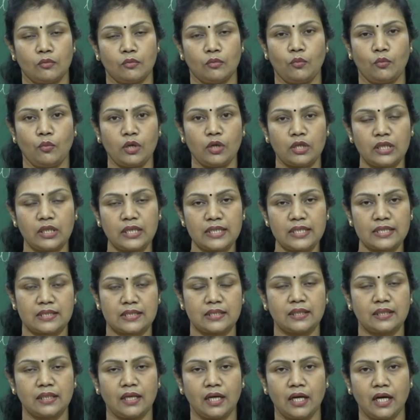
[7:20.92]
what is
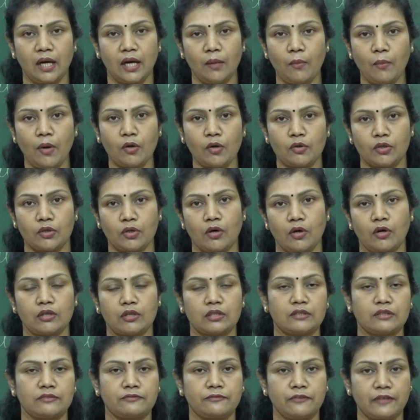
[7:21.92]
the amount or
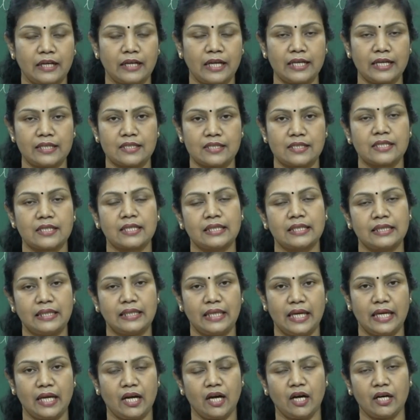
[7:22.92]
the finance
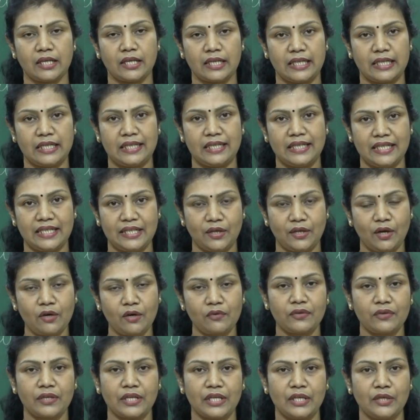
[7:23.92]
they are in need
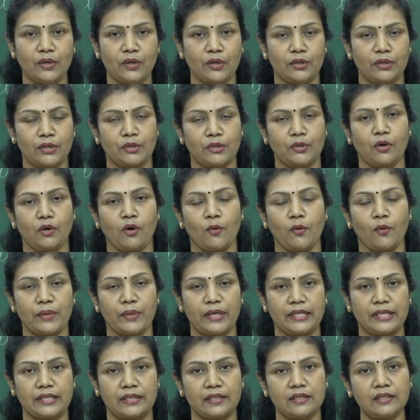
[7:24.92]
of in order to
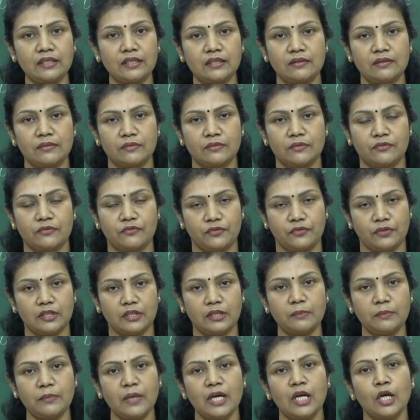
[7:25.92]
operate the
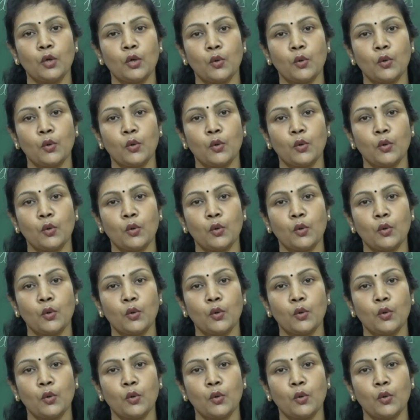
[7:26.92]
firm.